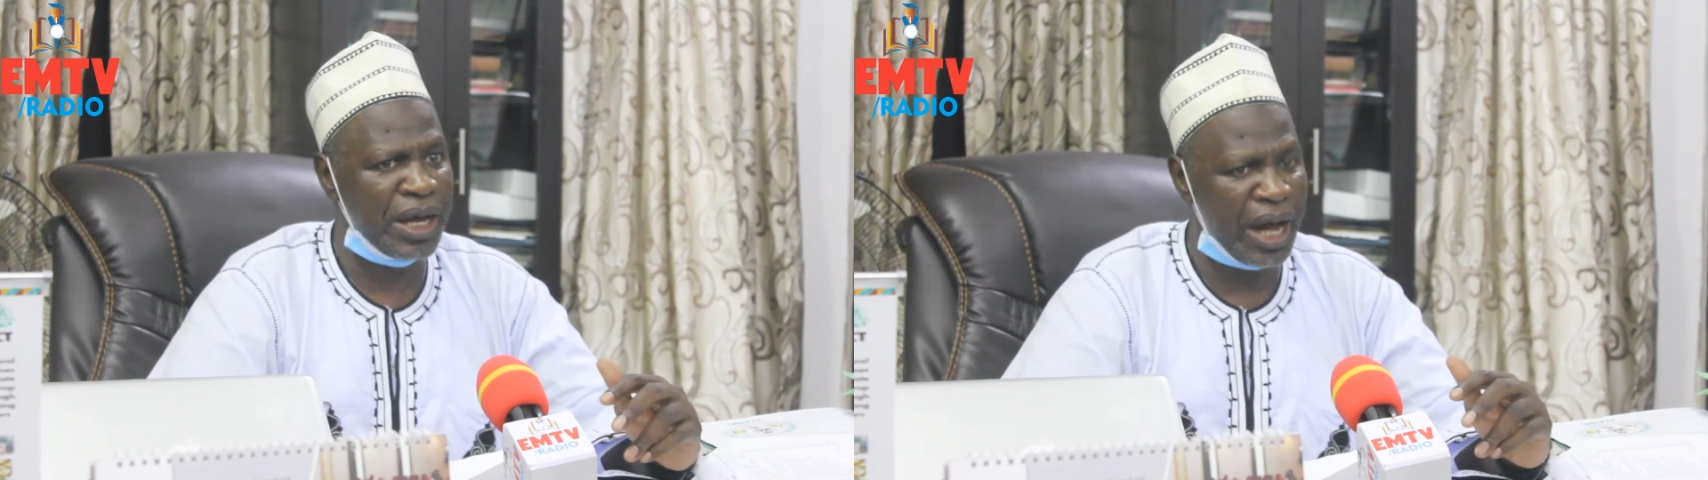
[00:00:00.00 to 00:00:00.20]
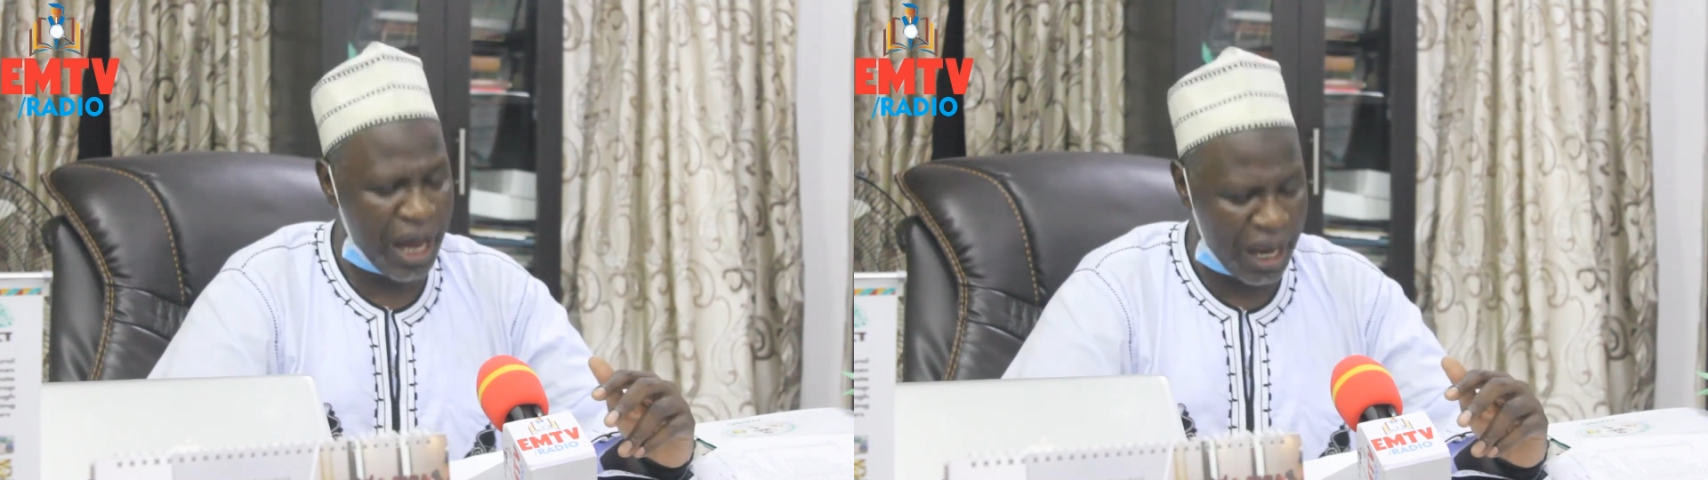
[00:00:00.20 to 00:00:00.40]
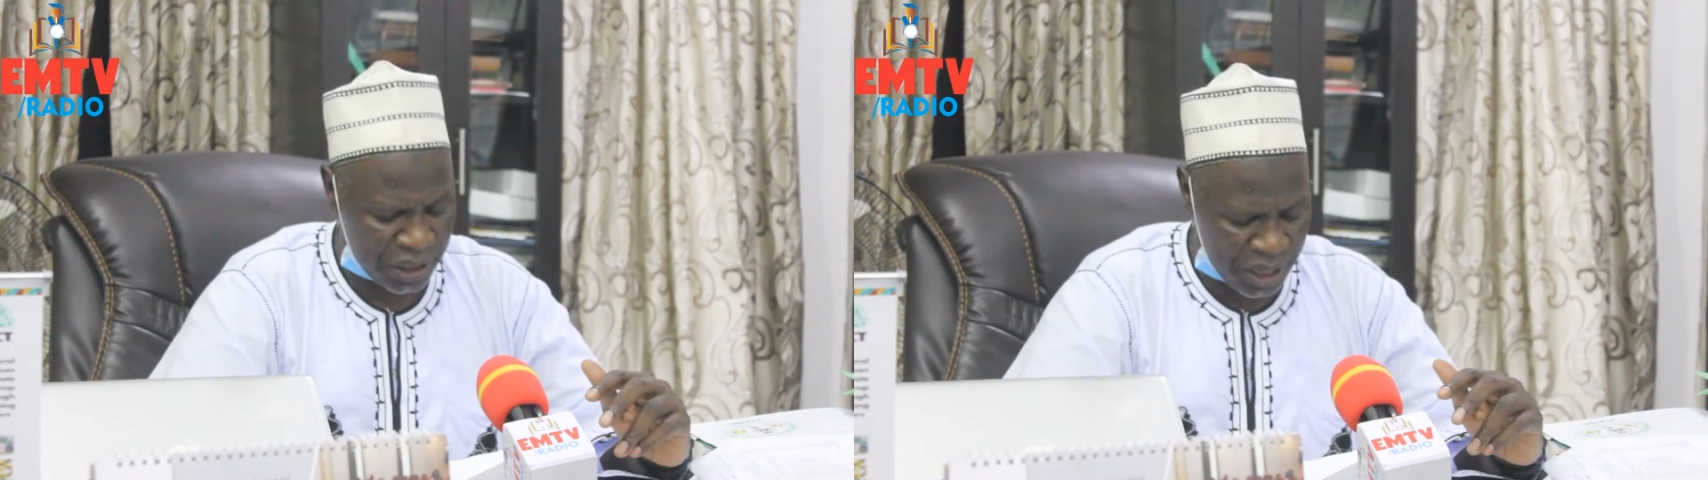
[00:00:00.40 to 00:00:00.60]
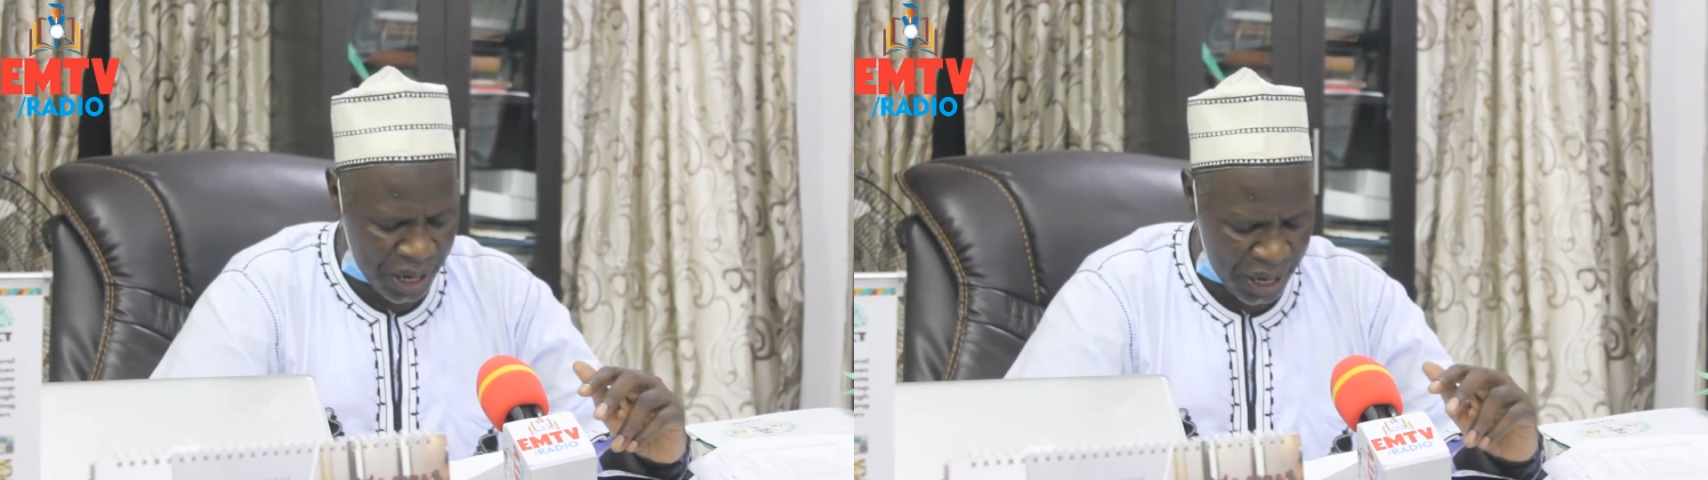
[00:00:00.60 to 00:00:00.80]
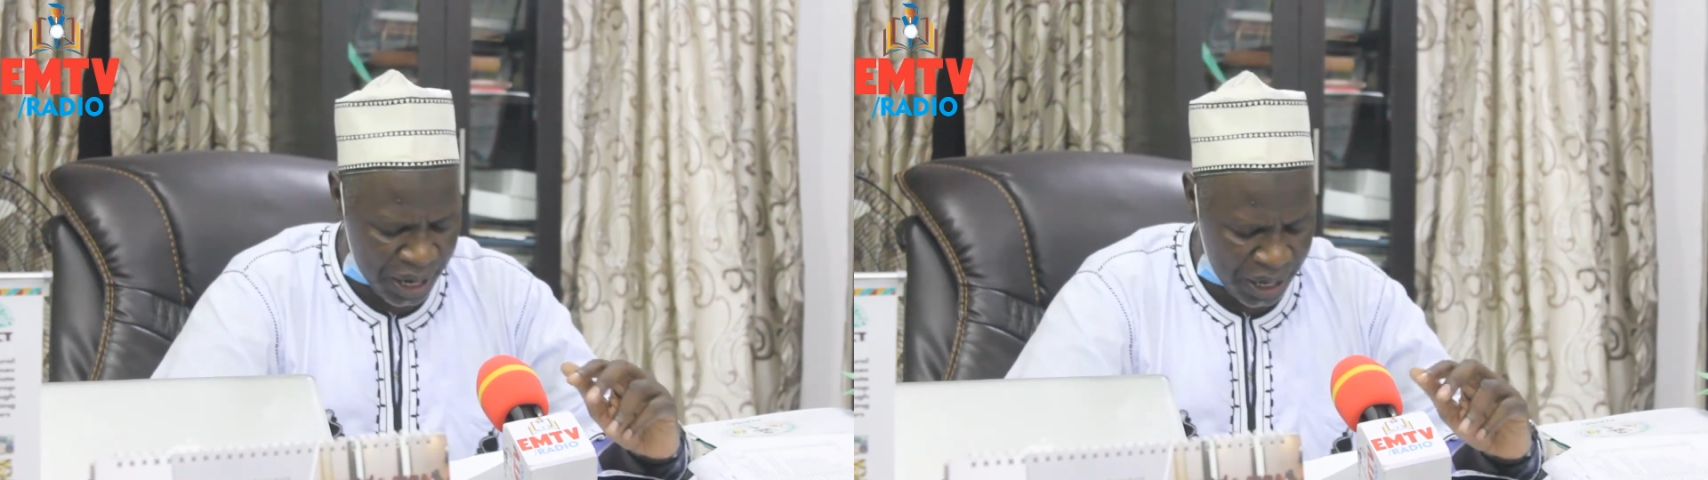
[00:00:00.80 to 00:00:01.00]

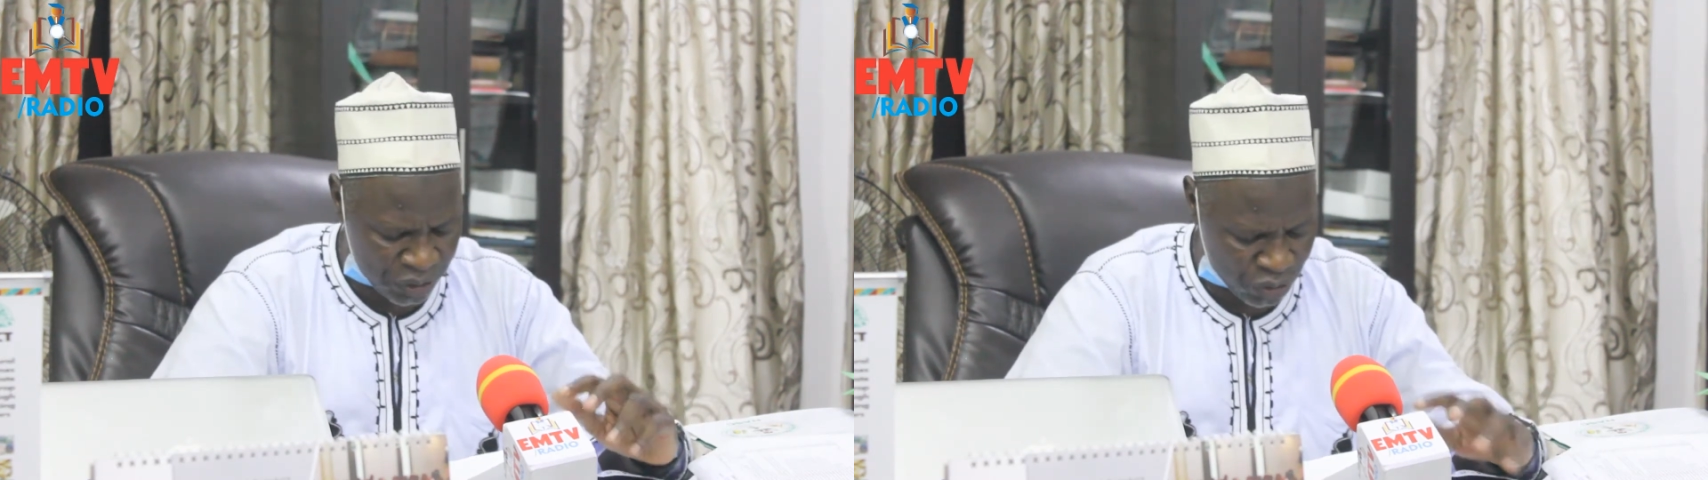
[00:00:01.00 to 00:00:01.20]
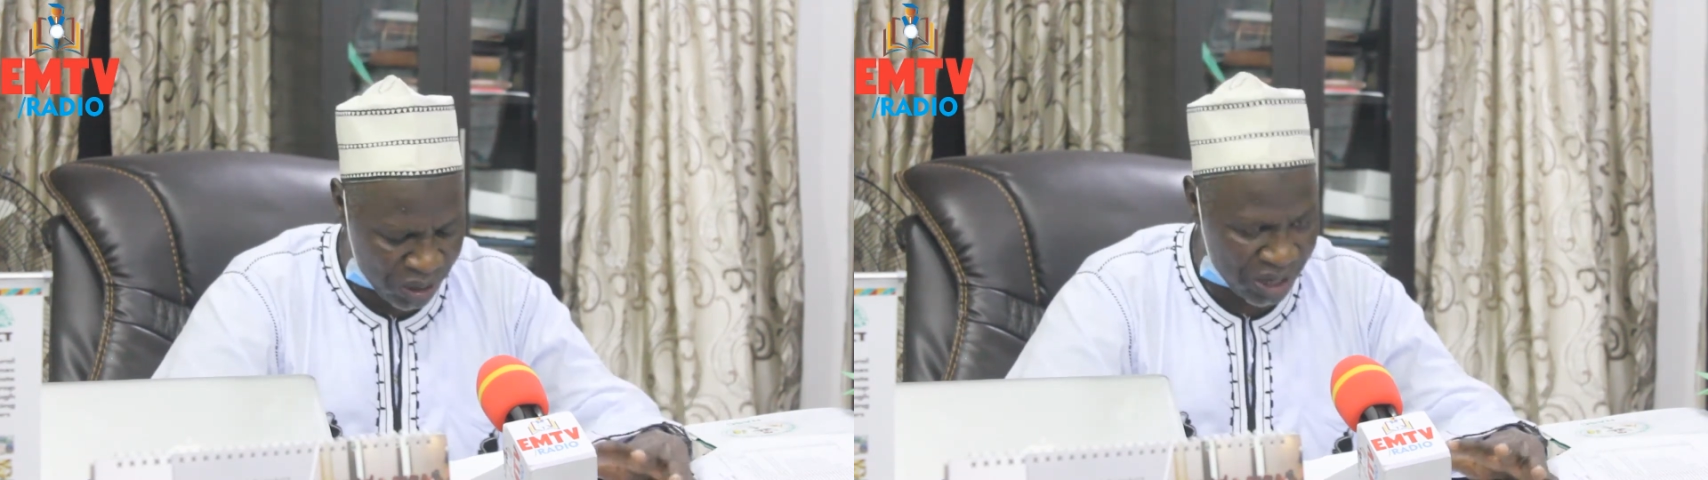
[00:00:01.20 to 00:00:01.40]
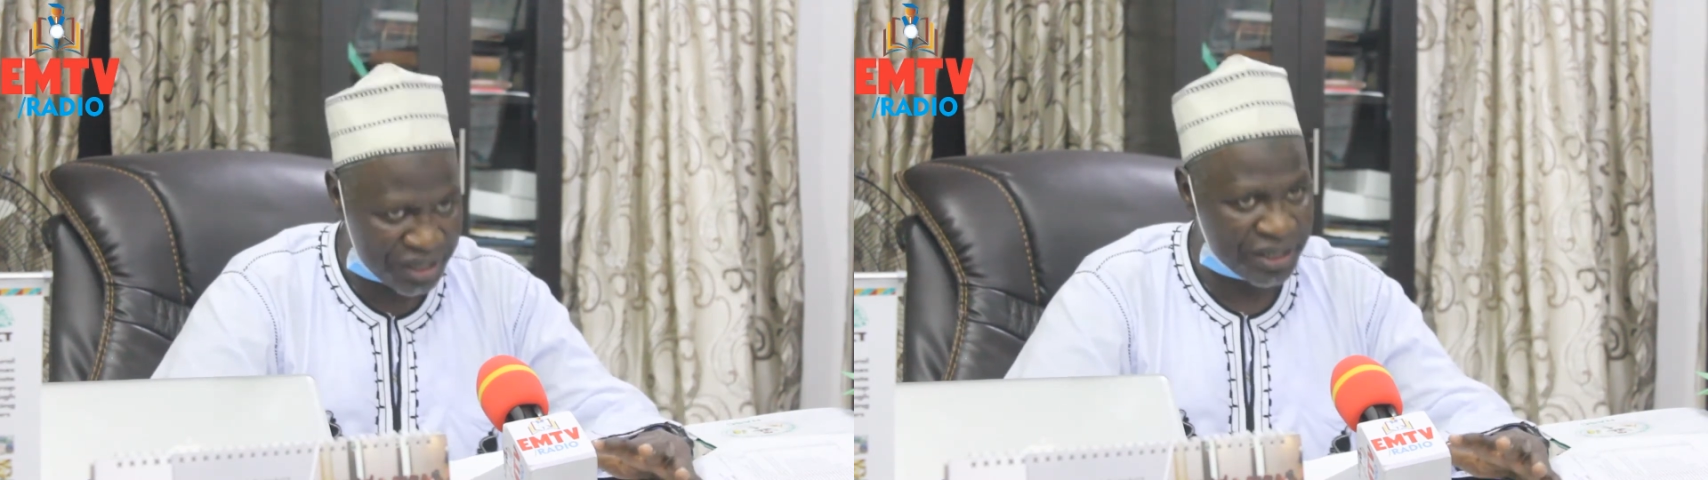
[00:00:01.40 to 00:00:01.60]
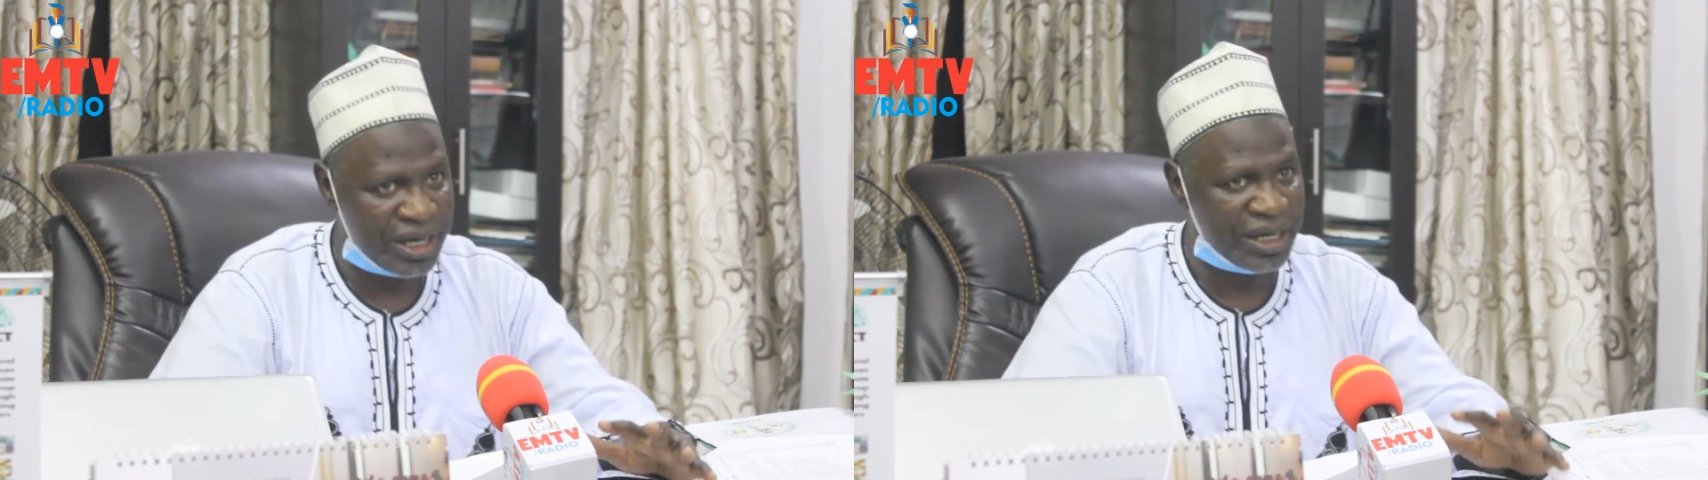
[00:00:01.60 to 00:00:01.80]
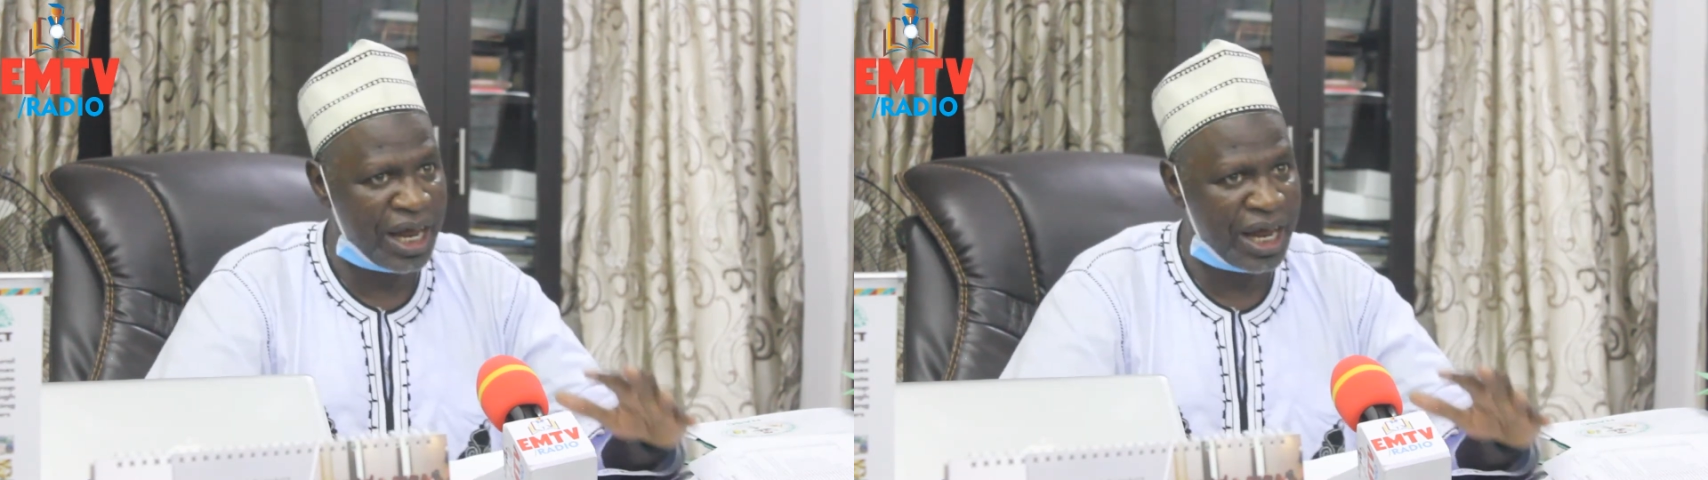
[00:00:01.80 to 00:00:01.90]
tolerance.